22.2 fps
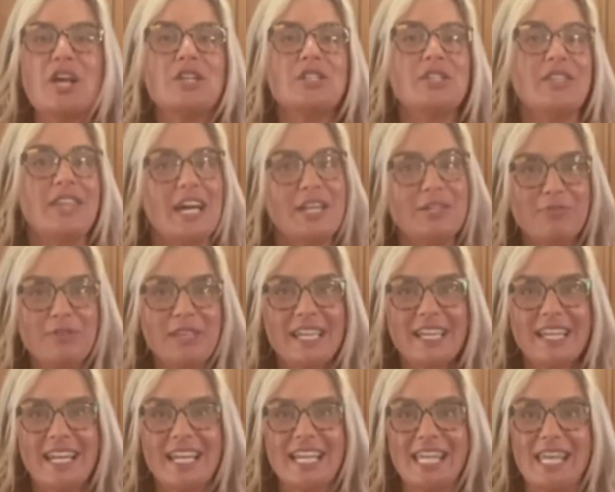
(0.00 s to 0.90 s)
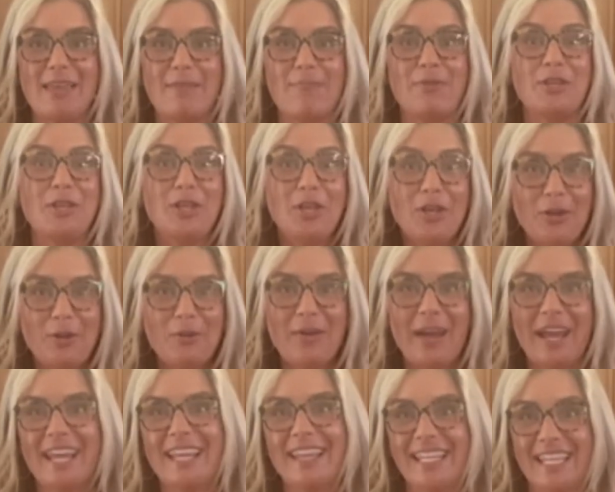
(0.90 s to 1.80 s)
So that's really going to keep you
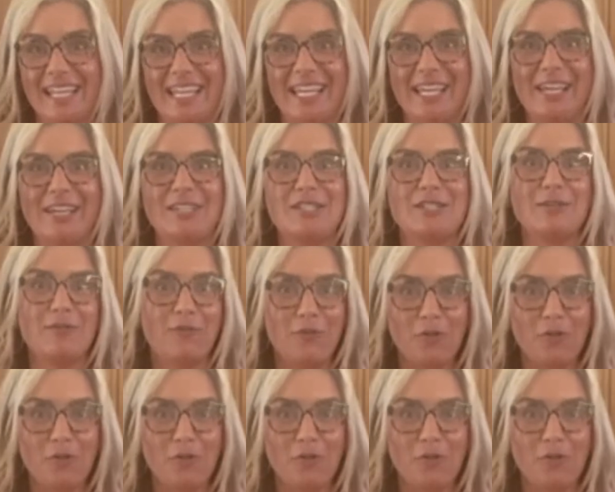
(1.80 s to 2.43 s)
and the kids